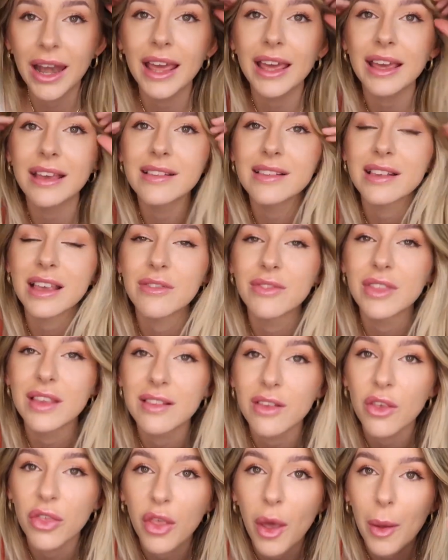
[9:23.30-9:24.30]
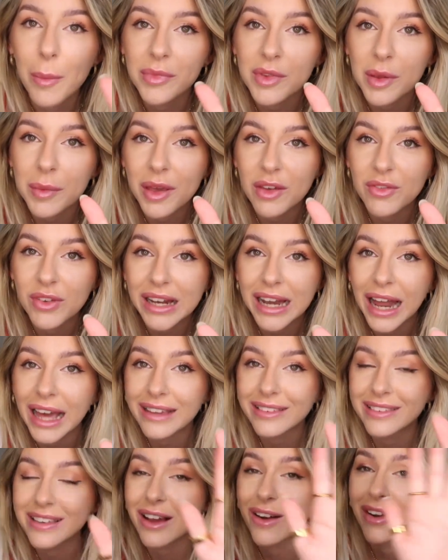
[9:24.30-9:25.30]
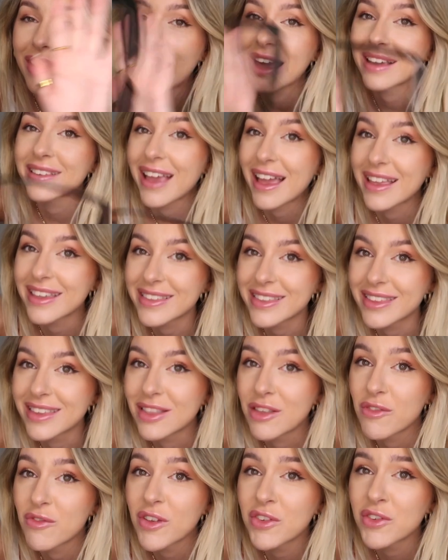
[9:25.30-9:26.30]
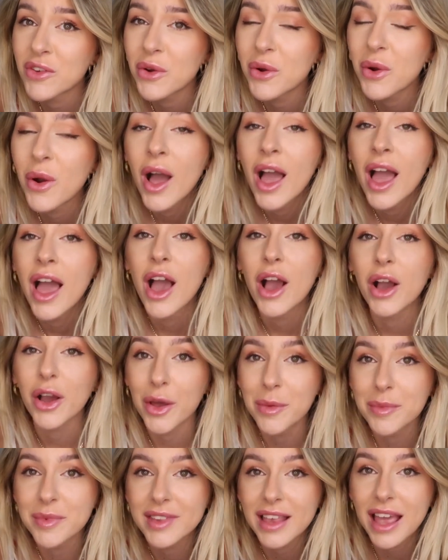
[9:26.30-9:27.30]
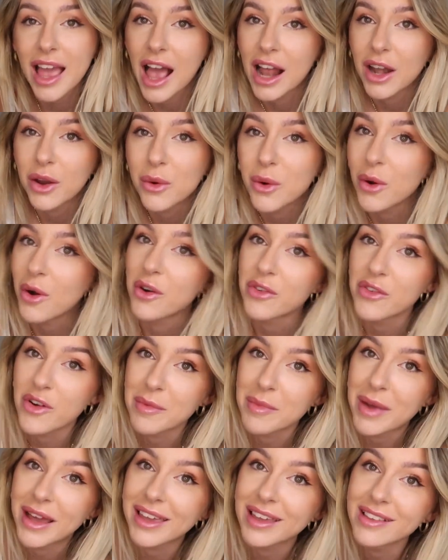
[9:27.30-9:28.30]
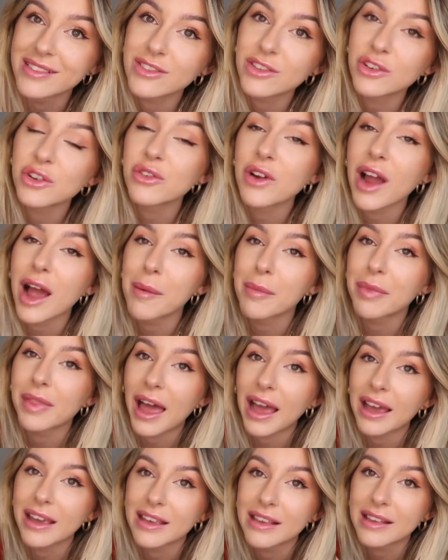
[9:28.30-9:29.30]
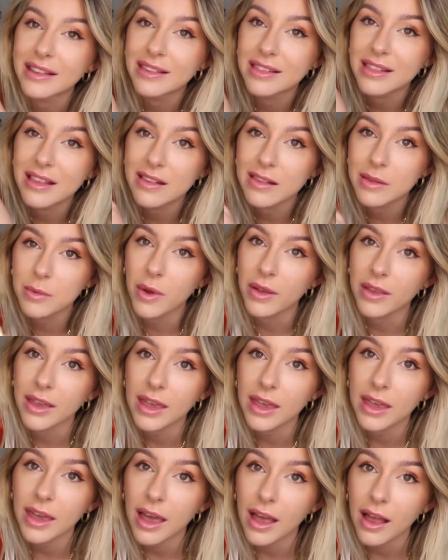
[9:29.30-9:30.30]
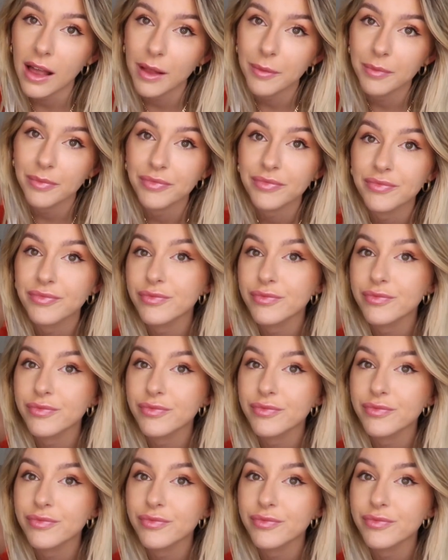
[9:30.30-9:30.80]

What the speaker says: Please give this a thumbs up if you liked it or liked anything in the video. Come say hello over at my Instagram. That is this one here.